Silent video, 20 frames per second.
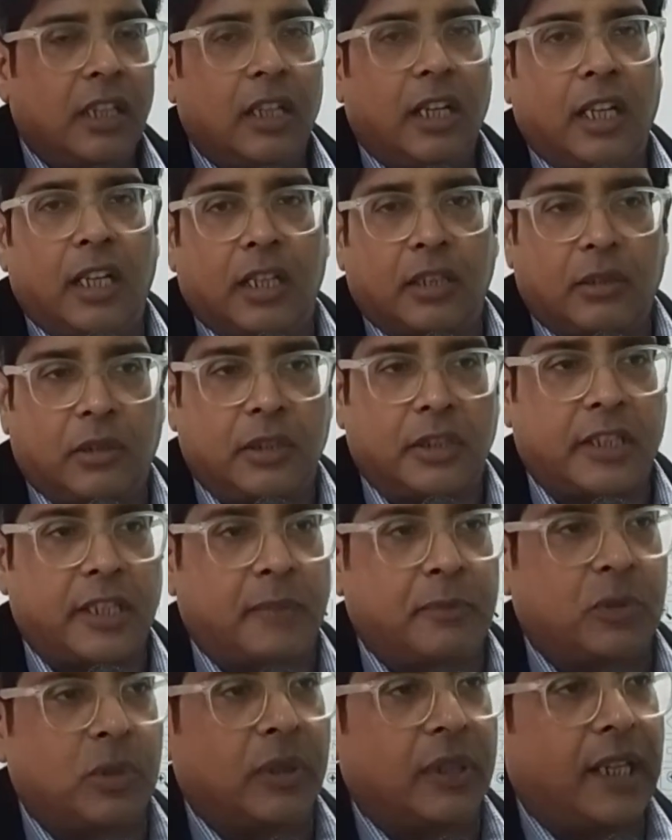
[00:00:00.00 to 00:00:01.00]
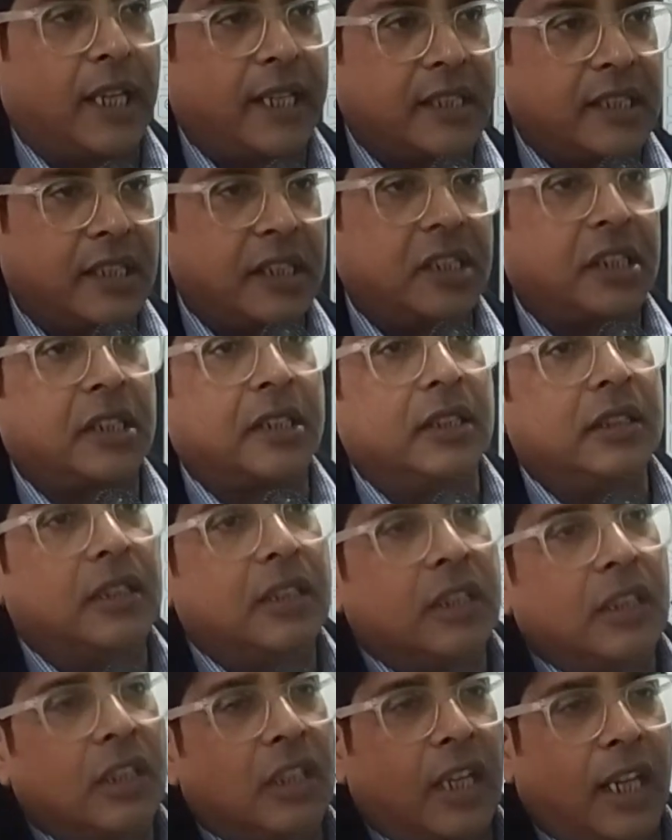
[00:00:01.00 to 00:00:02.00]
conceptualization
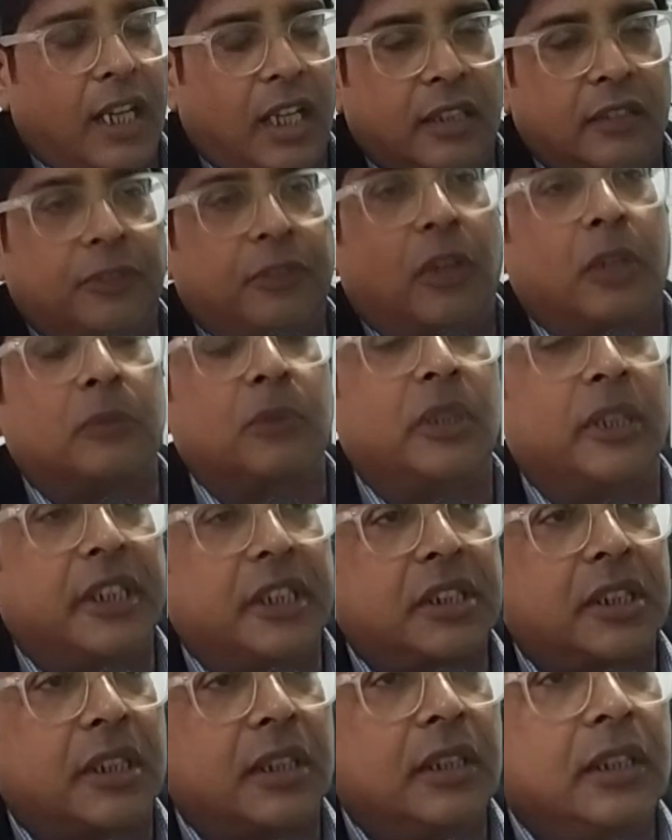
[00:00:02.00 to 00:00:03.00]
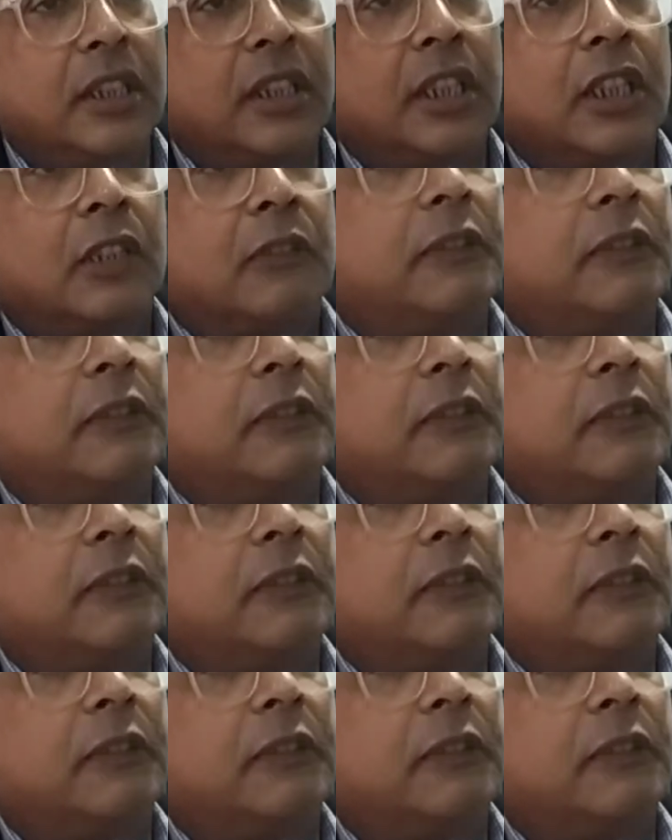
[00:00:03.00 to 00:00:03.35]
and formulation,